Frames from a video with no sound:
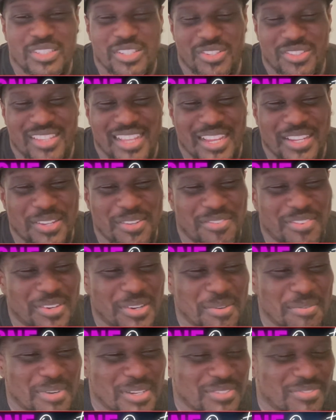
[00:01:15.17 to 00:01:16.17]
So thank you
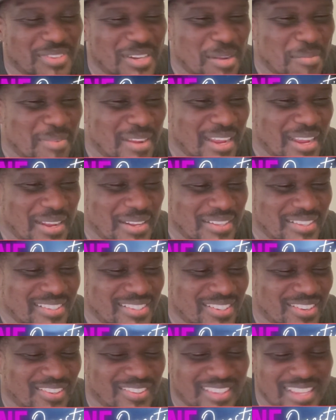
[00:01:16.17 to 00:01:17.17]
very much for that, man. I
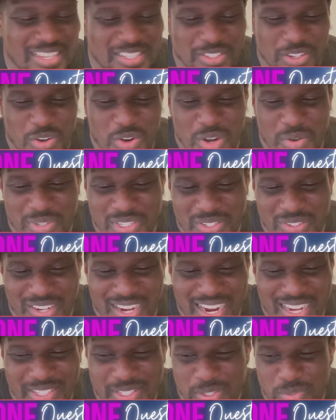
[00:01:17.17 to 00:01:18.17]
saw things are going with you
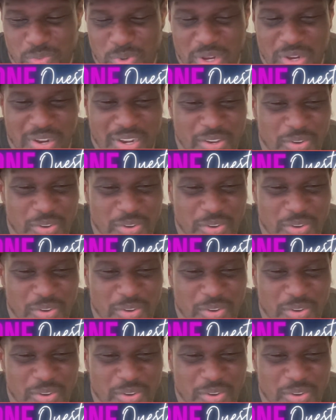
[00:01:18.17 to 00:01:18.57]
guys as well.